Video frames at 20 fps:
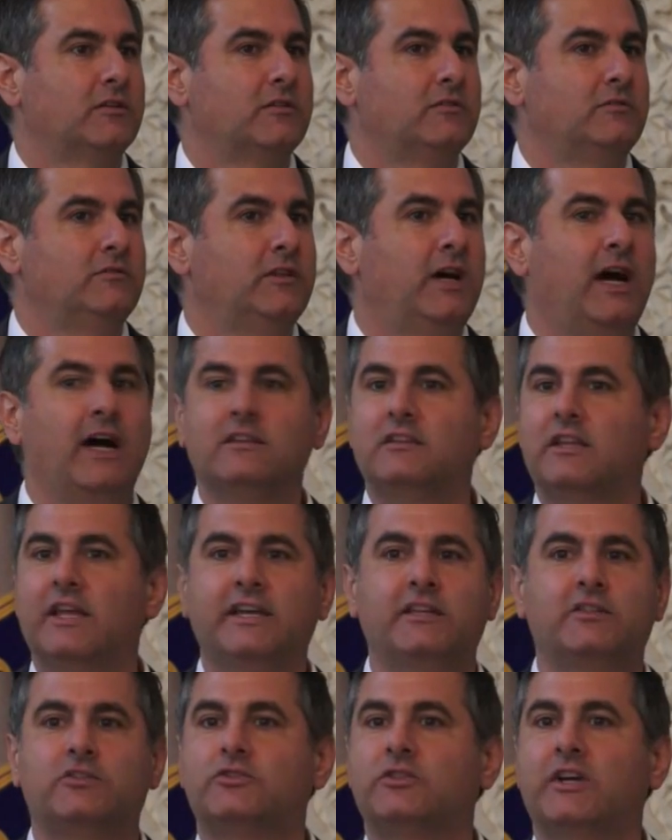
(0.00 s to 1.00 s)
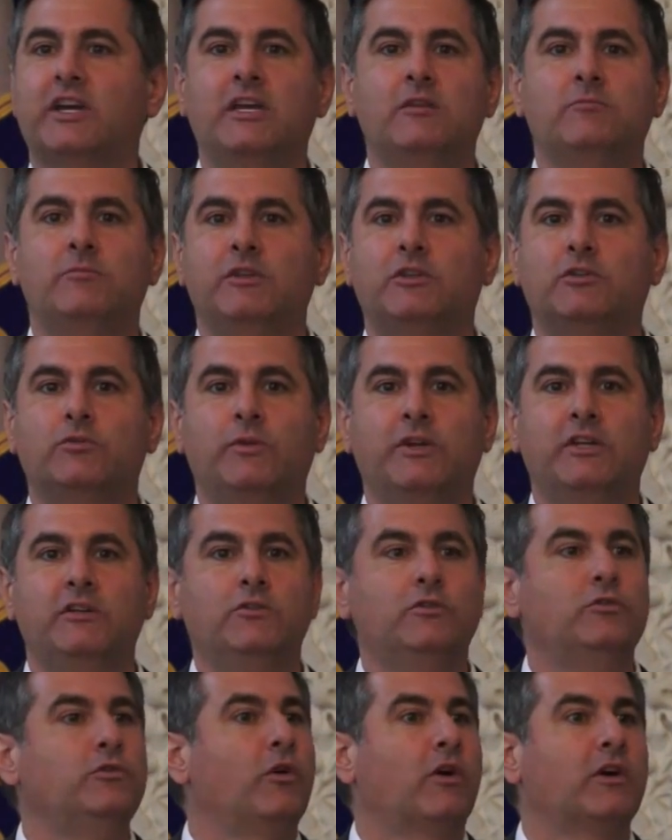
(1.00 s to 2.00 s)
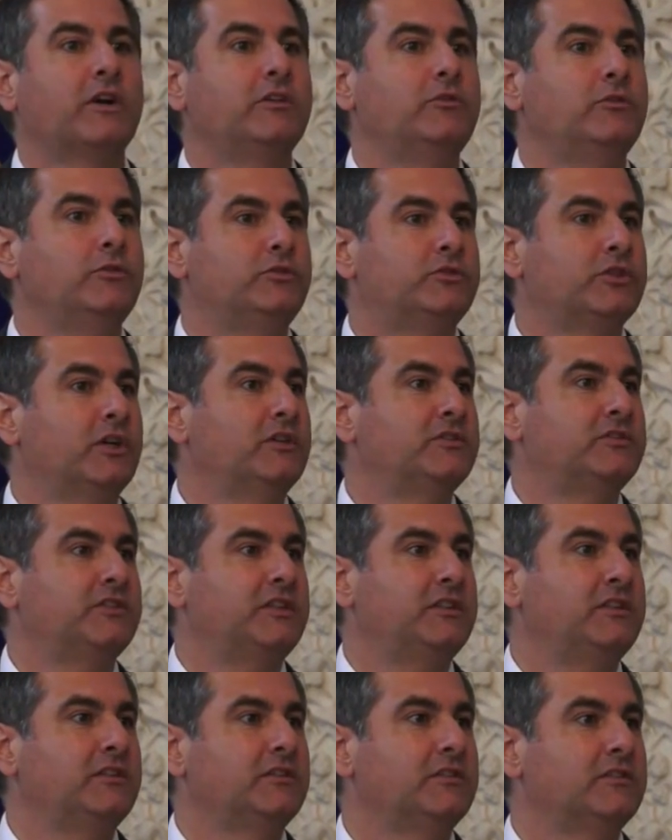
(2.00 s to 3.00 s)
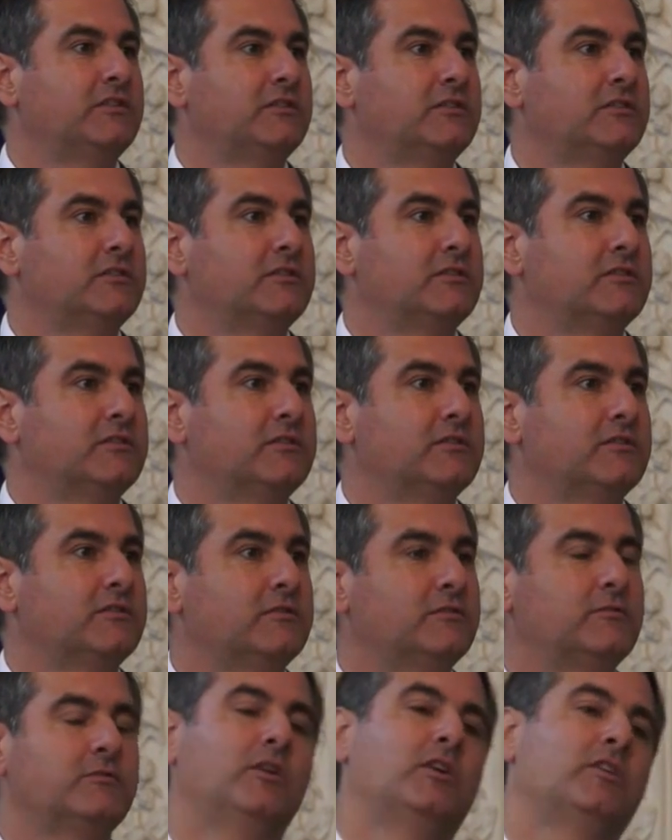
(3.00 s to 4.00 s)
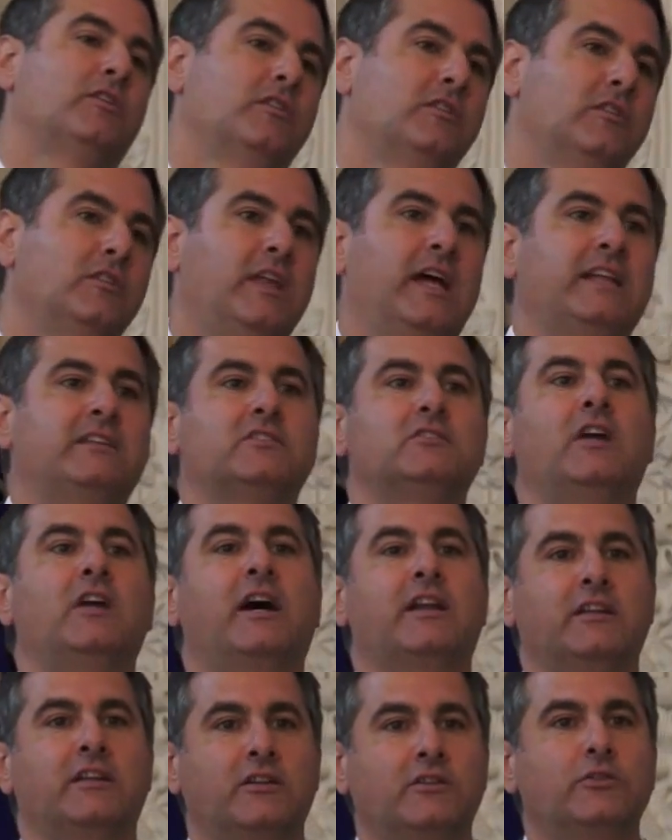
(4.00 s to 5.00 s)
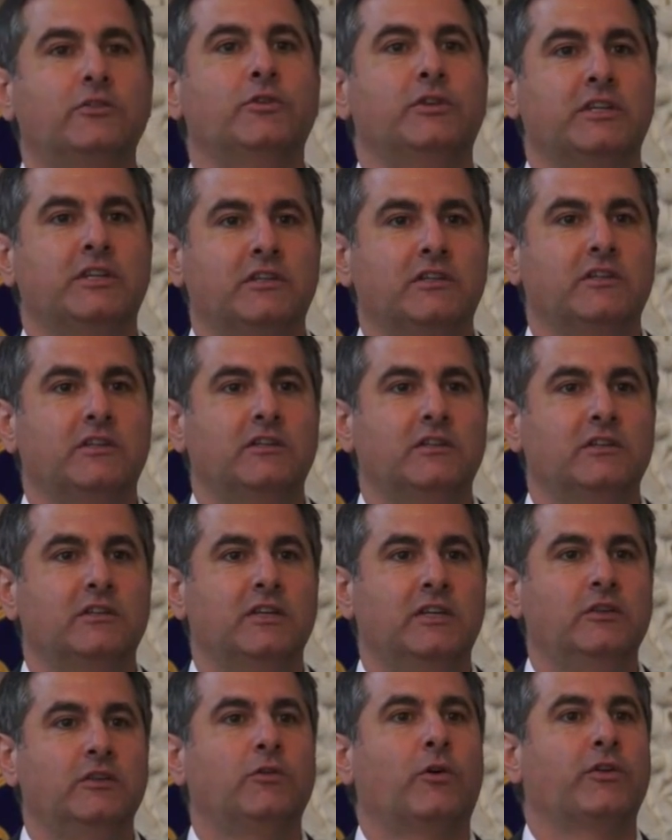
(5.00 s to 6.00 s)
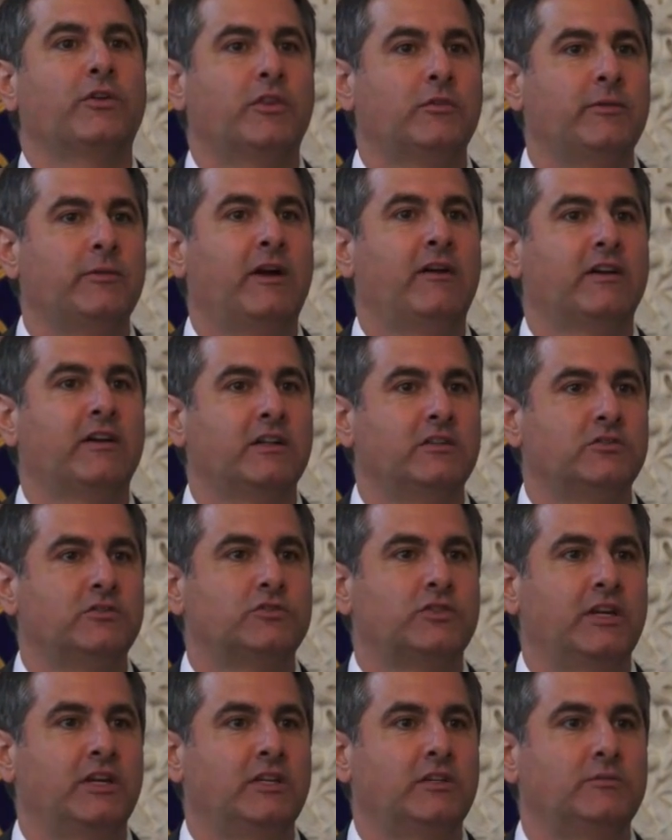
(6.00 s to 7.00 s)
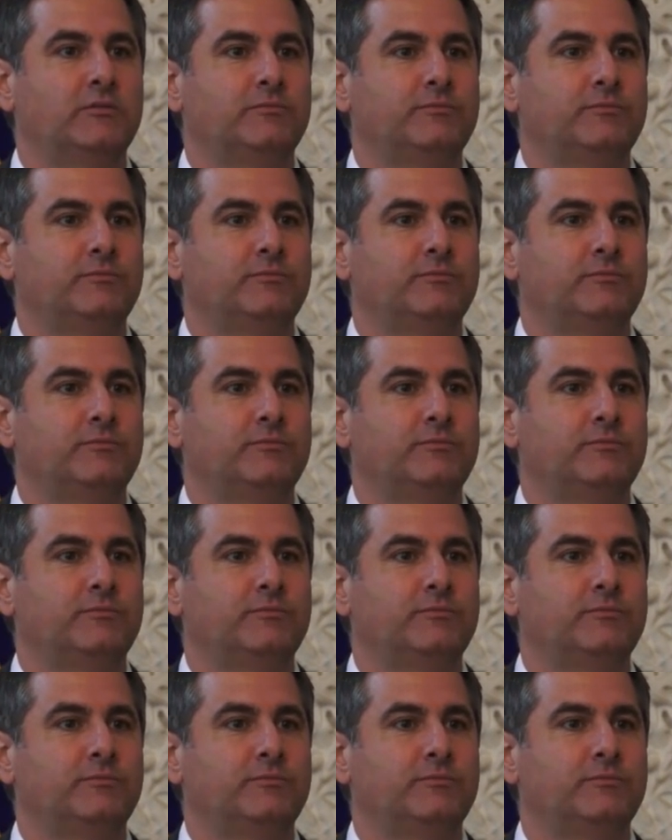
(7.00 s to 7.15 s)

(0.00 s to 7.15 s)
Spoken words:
Not like trade between New York and New Jersey. Well, that's not included in North American trade.